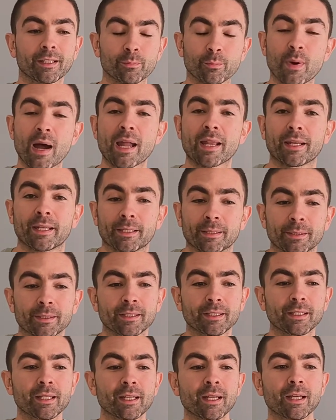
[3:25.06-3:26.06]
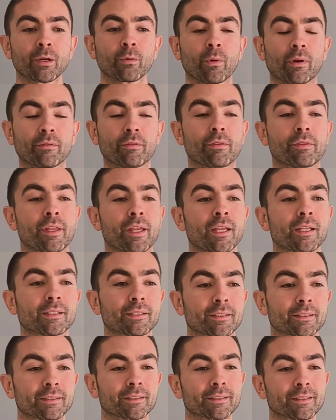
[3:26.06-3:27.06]
Mining. One of the
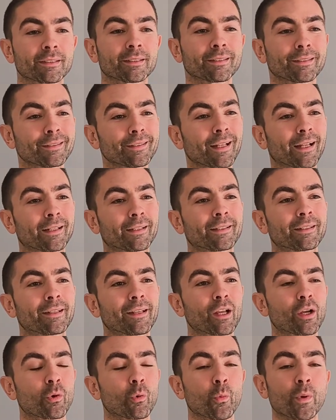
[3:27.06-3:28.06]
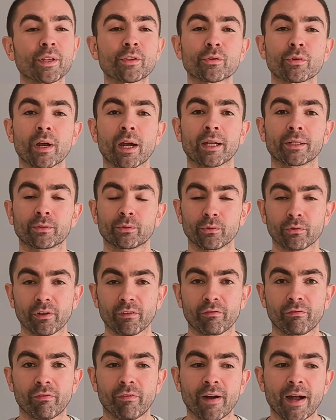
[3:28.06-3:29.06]
things is that we try to
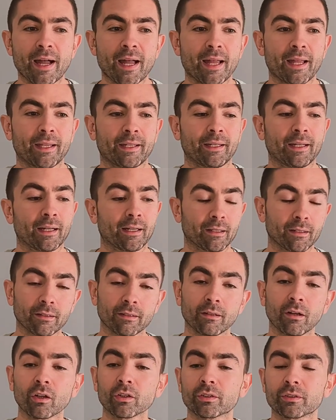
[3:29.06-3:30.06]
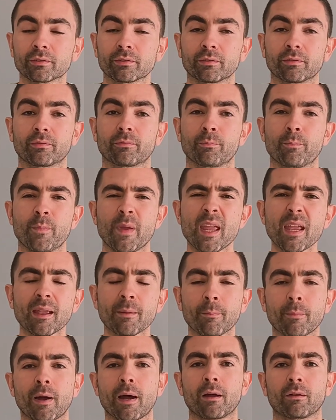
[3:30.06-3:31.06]
refine a lot of
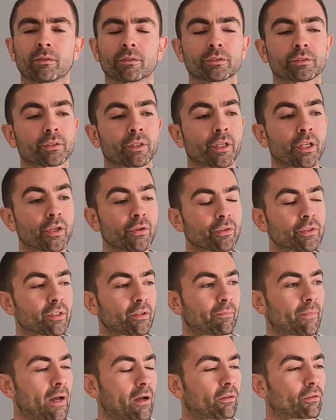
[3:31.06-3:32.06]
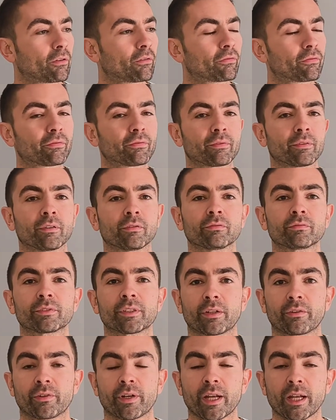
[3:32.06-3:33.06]
big amounts, a huge amount of
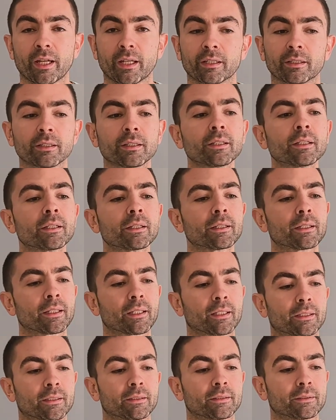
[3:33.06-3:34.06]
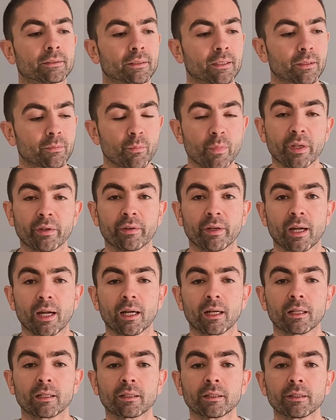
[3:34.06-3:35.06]
terrain and
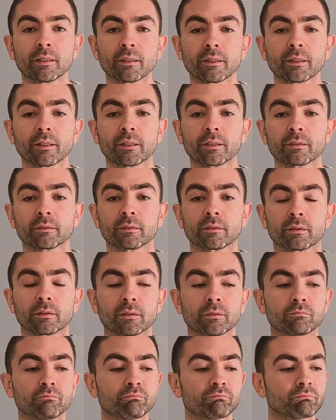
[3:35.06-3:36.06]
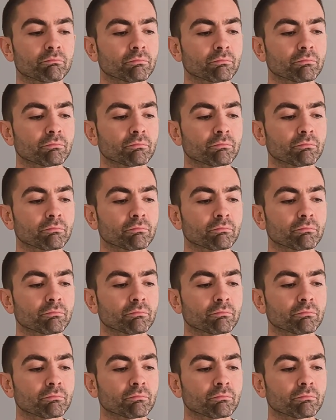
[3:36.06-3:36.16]
mineral or